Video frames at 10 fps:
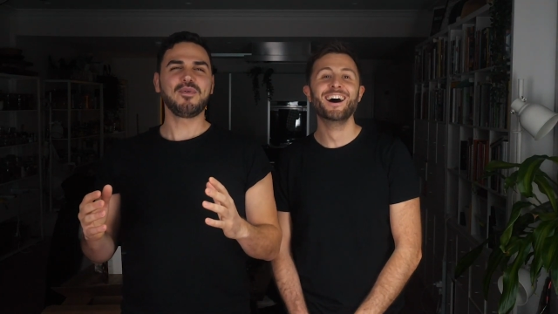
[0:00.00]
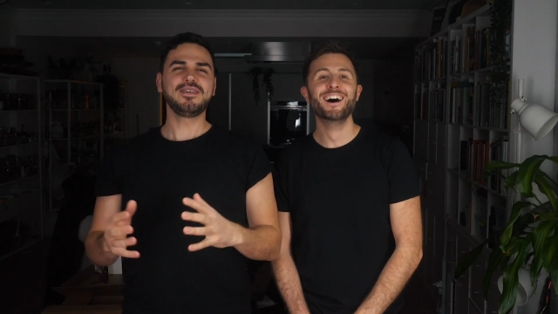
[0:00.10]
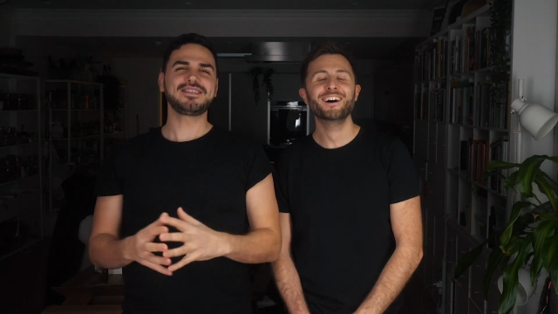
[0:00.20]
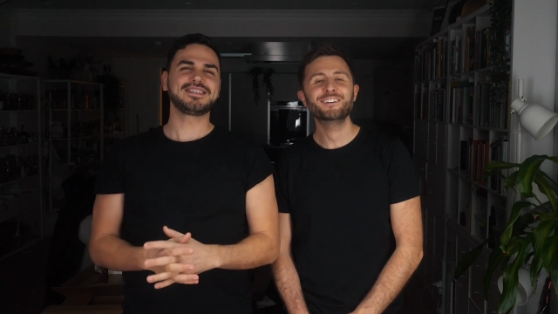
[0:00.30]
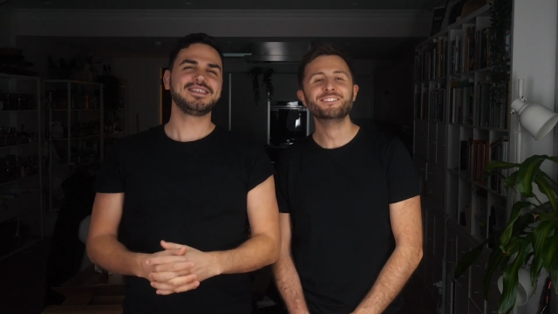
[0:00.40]

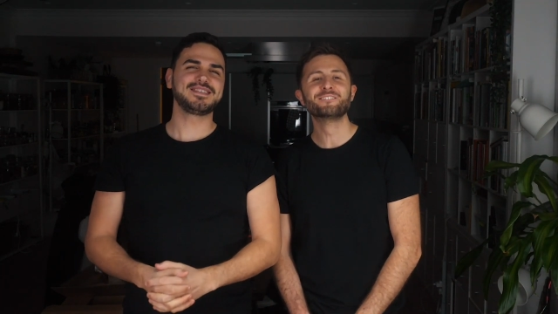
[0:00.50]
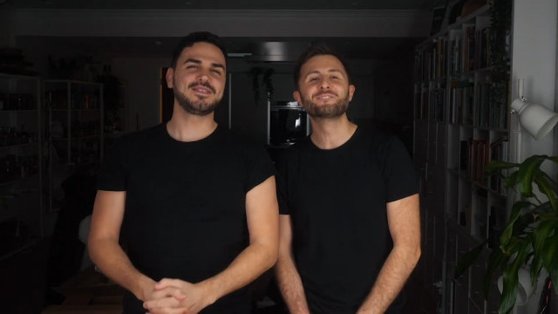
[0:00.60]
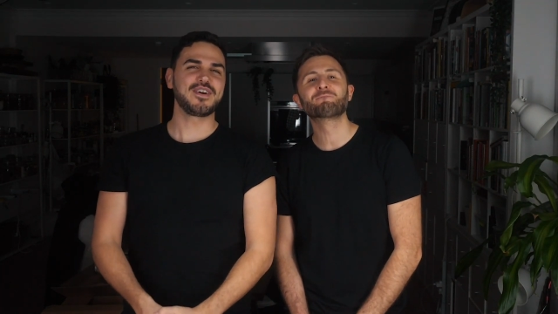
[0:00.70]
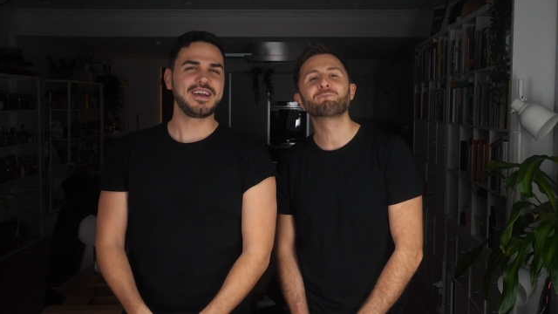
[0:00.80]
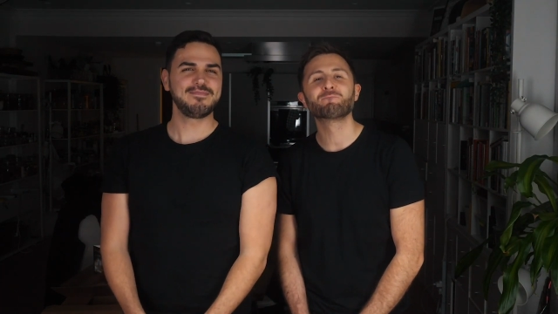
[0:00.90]
Speaker 1: what does
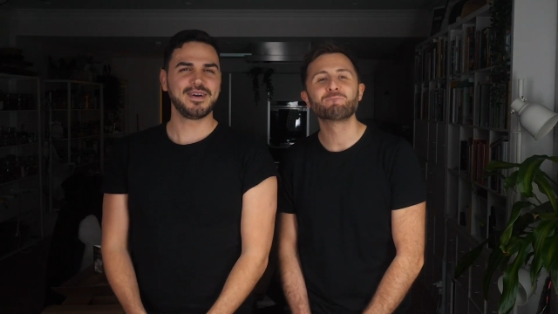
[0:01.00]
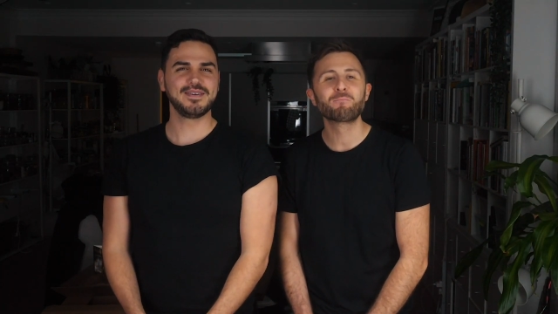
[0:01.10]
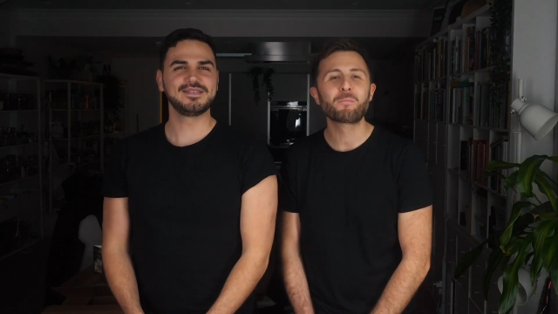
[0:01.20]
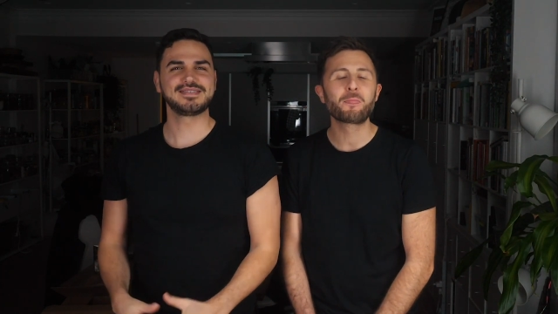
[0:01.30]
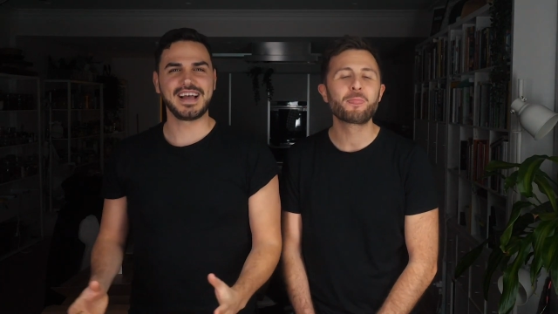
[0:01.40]

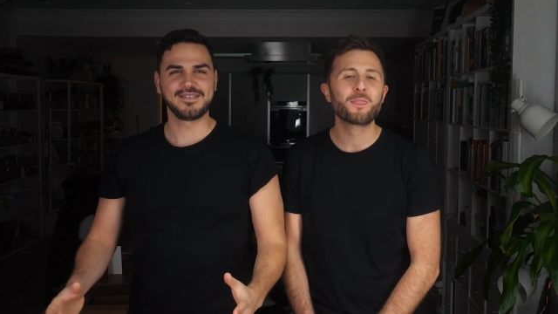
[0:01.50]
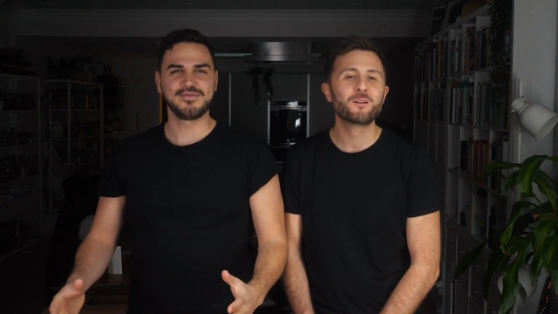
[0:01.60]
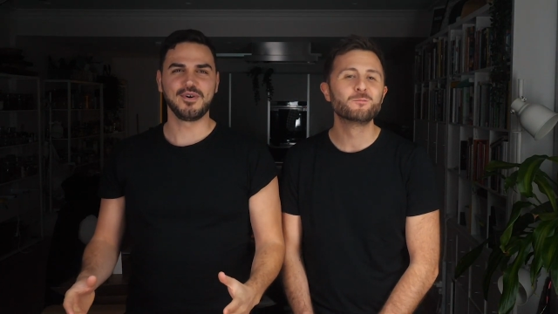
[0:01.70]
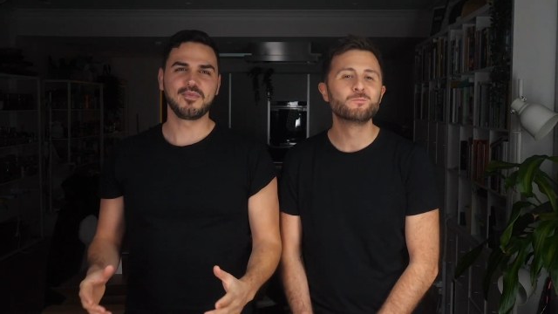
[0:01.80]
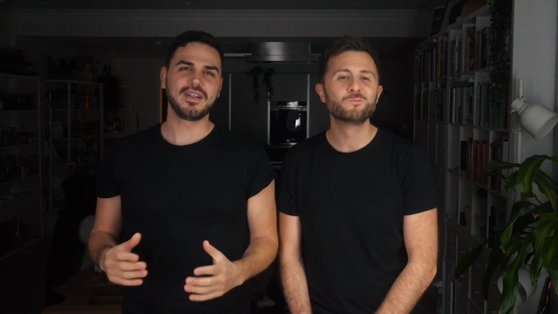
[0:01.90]
rainbow stand
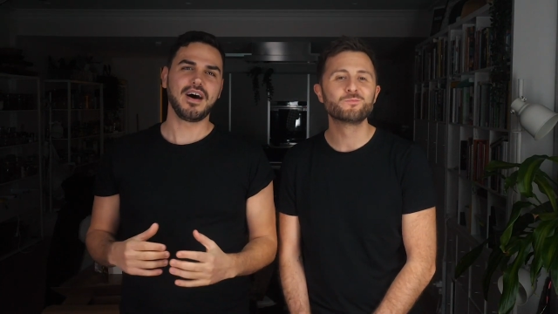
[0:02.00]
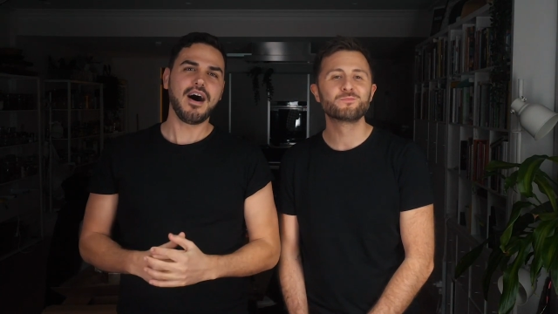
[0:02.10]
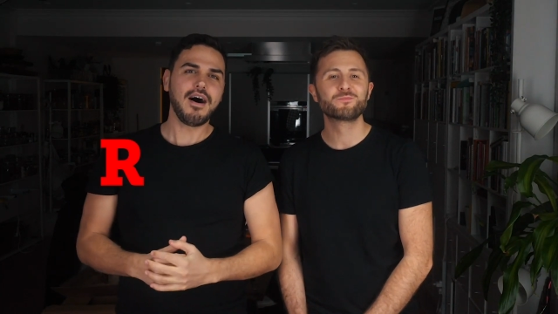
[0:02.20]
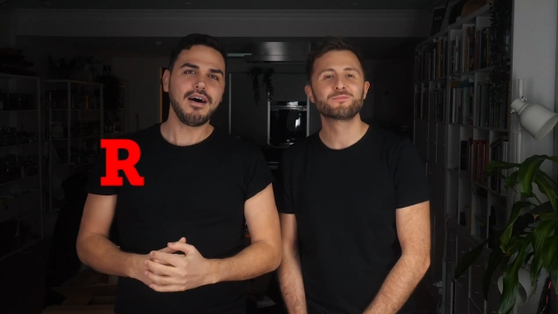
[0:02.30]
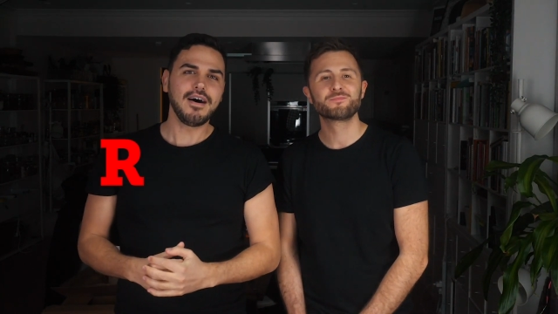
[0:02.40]
for? Well,
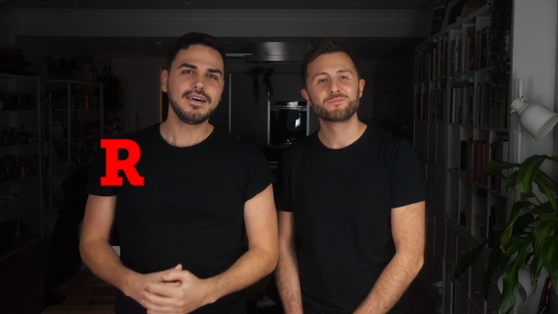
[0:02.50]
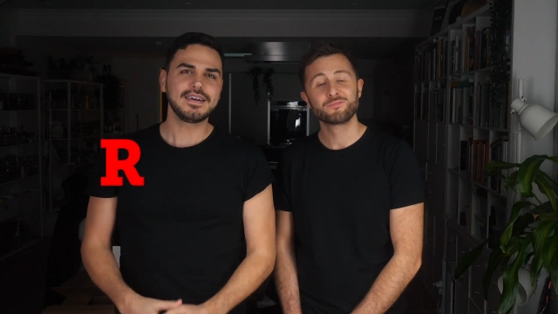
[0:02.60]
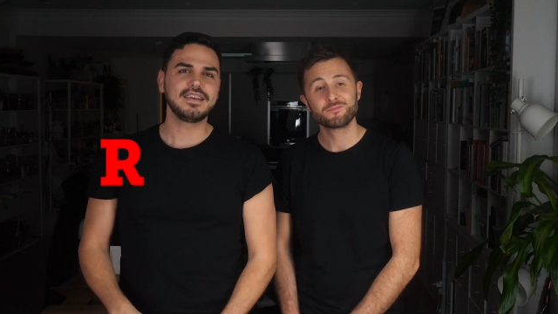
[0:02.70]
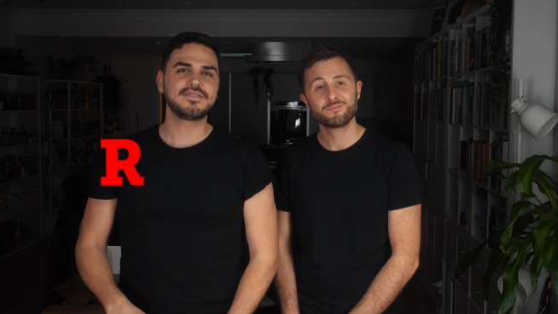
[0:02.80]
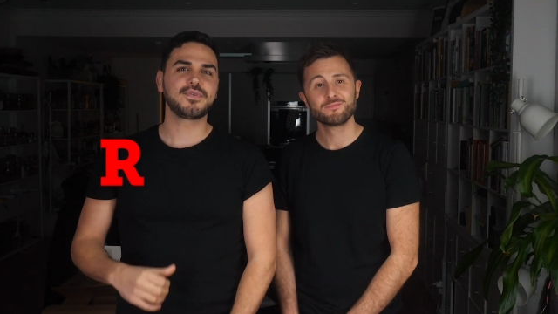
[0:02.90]
R
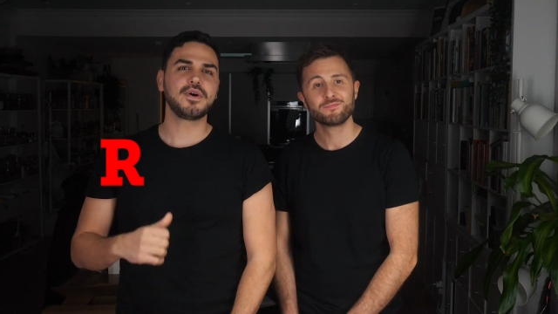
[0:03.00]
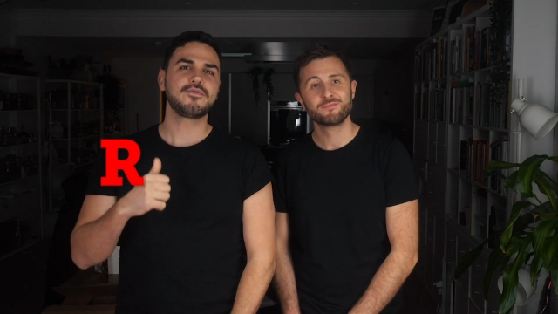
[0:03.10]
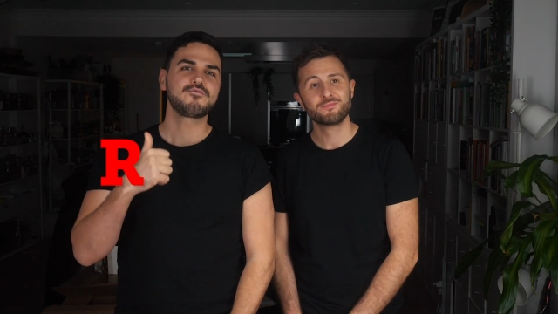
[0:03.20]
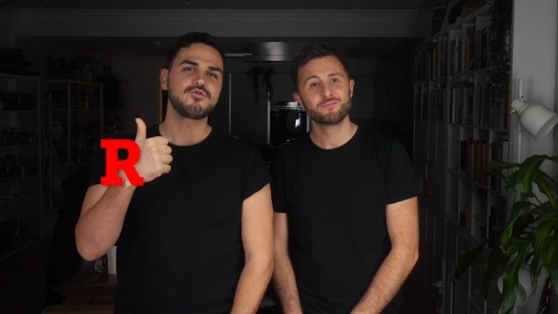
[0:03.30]
is for